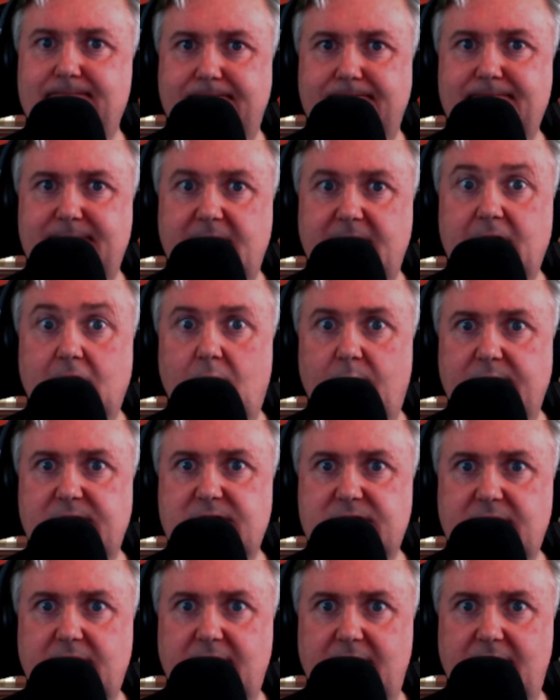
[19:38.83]
you know which
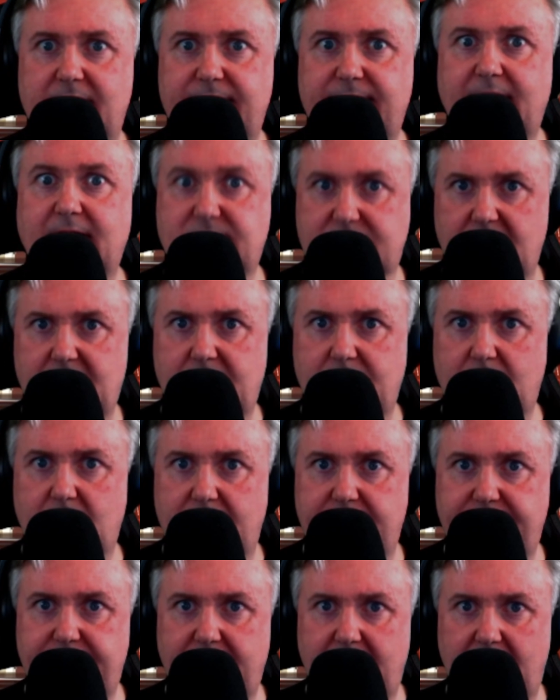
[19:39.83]
side of the fence I'm going
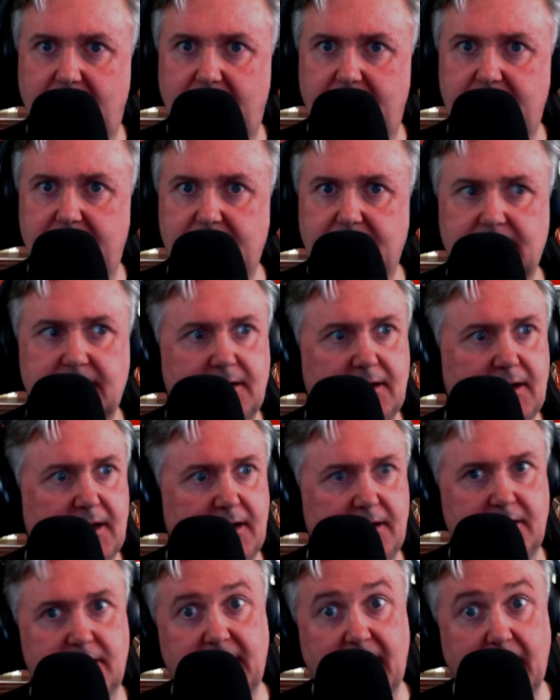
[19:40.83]
to fall on,
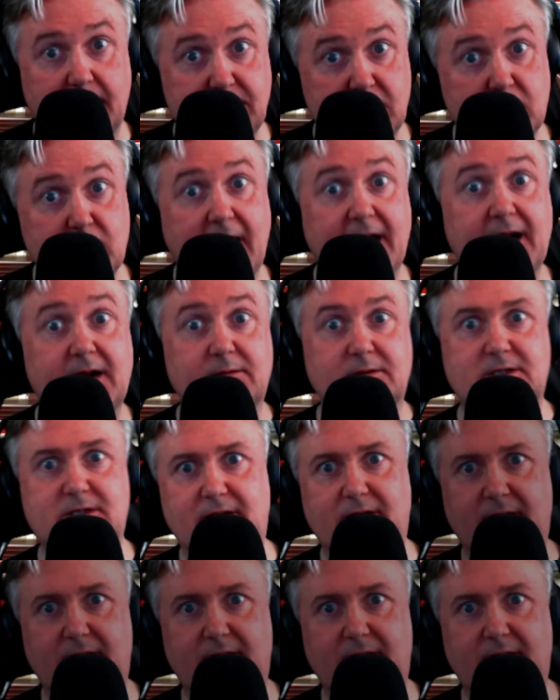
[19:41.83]
and I am unanimous in